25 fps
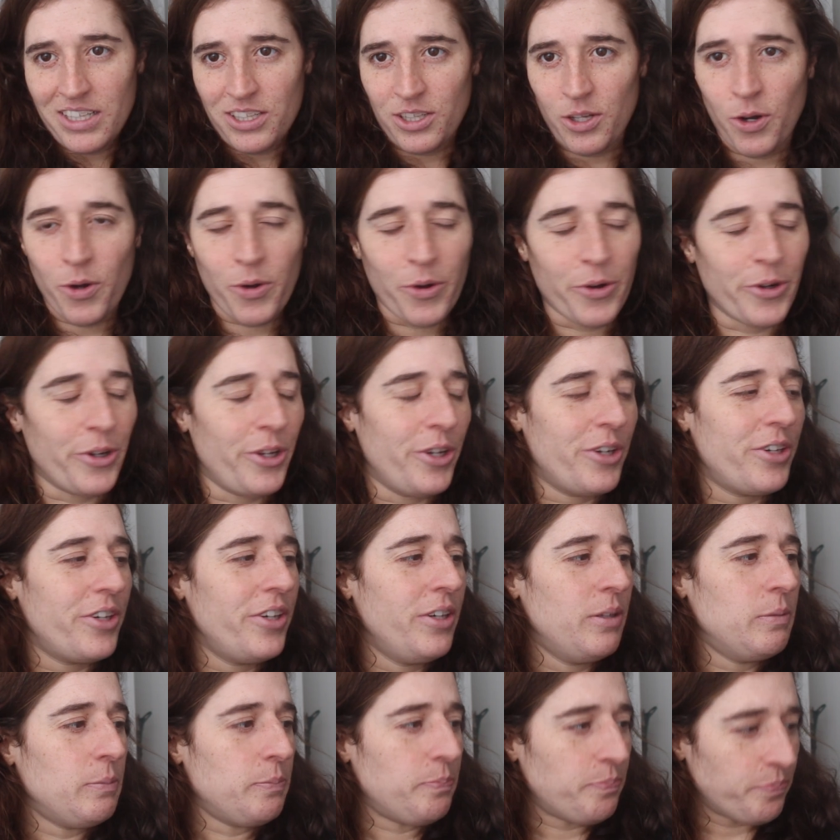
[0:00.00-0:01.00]
is no
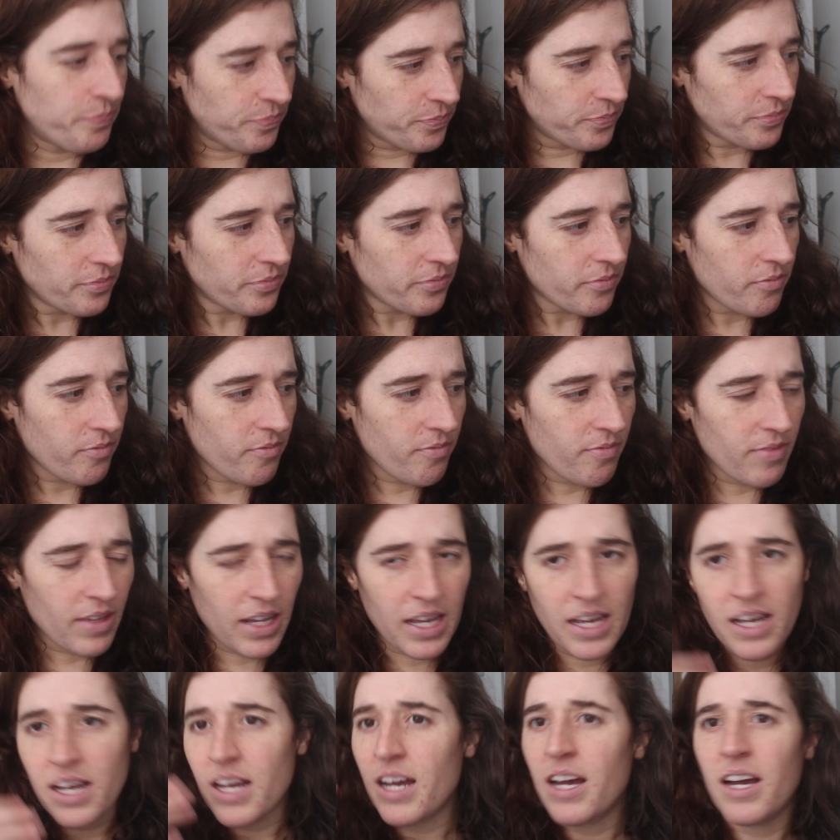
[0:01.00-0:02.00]
color.
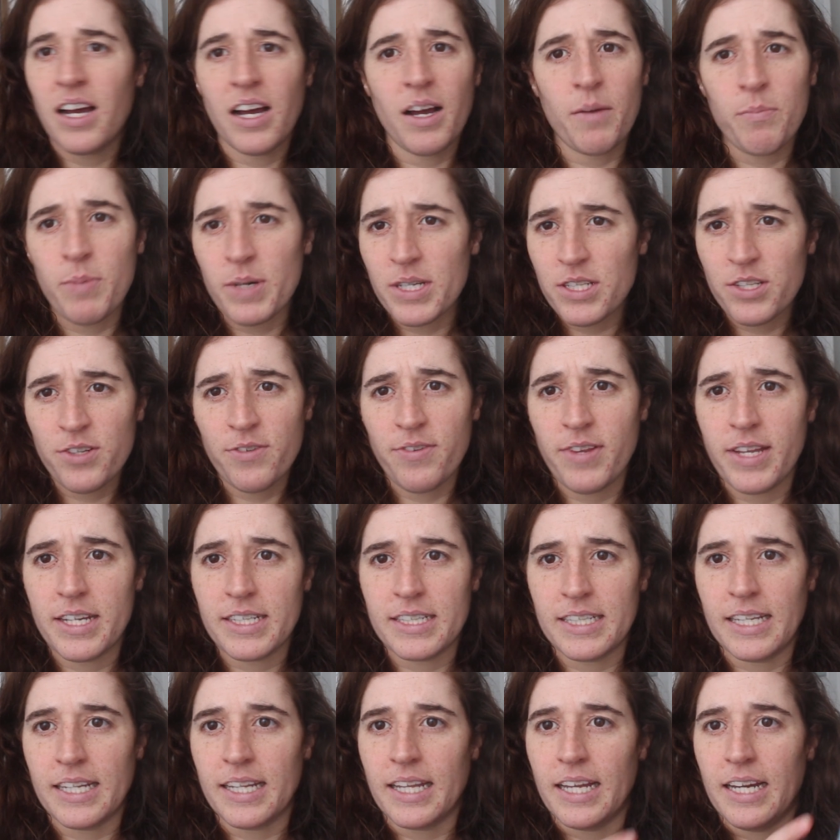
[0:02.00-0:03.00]
A bunch of
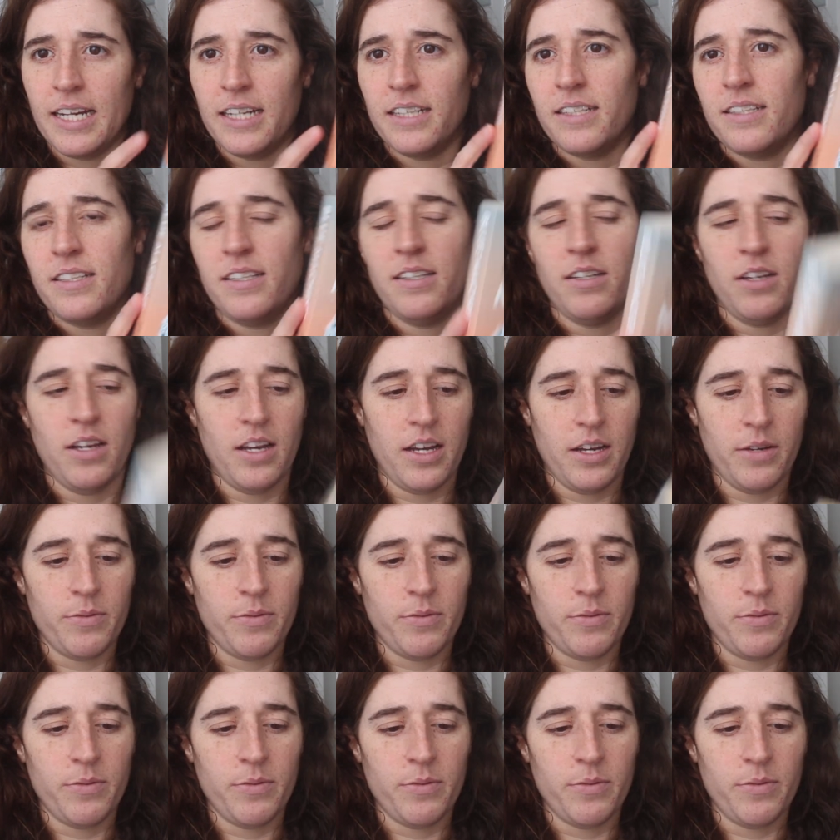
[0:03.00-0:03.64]
things like that,